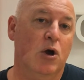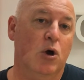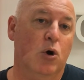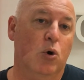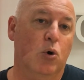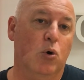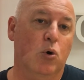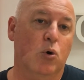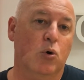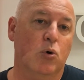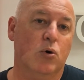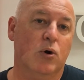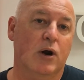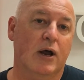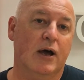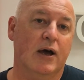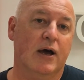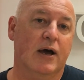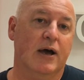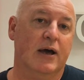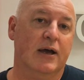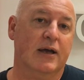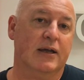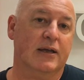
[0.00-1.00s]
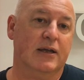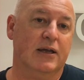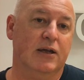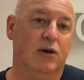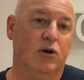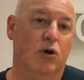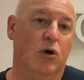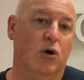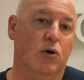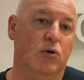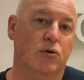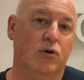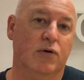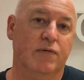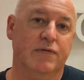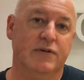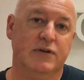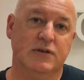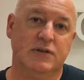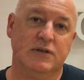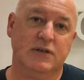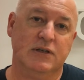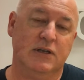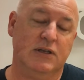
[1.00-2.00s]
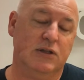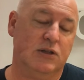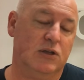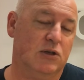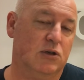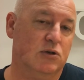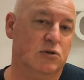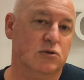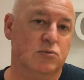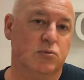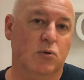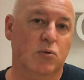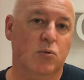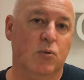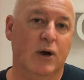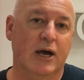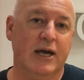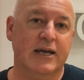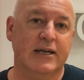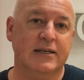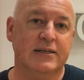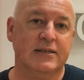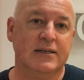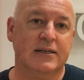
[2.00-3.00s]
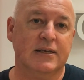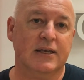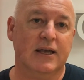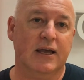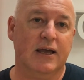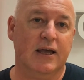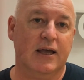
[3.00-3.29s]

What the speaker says: or get hold of us in the usual ways,